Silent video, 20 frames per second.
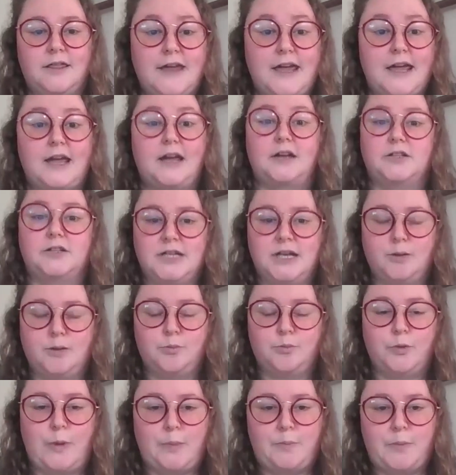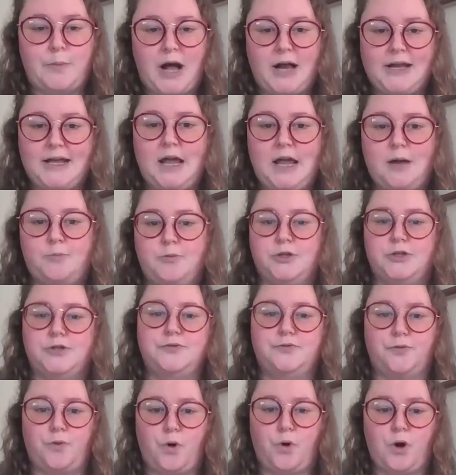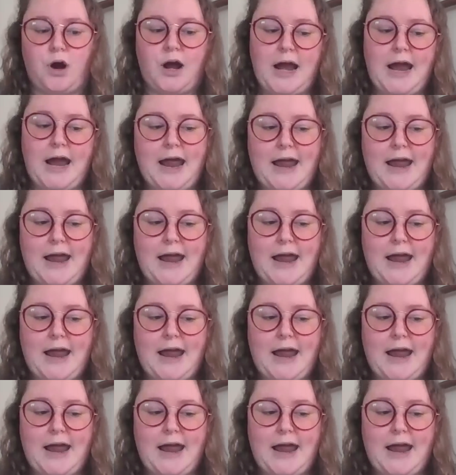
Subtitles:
thing to implement body cameras for